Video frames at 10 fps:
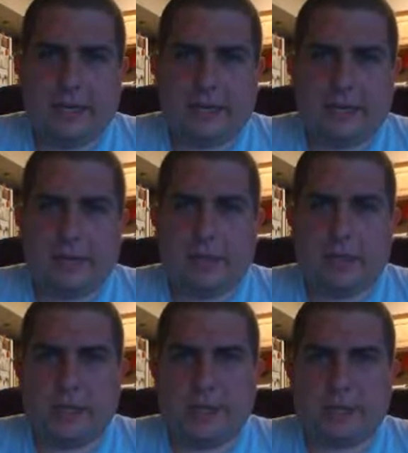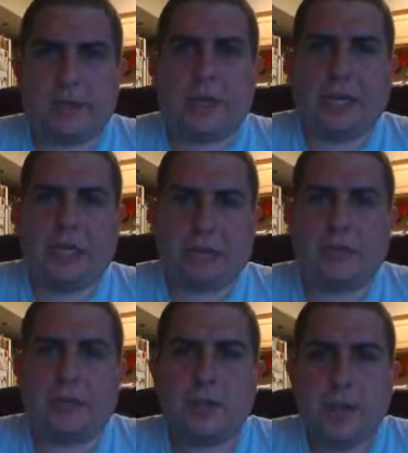you know, he's one of the other
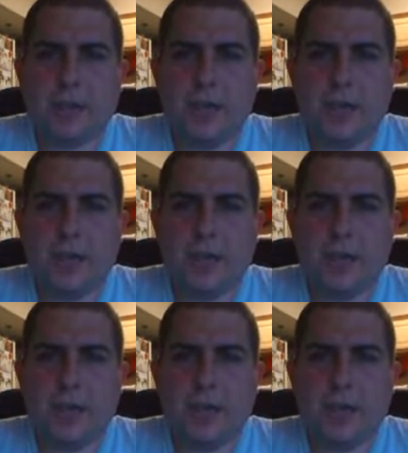creatures.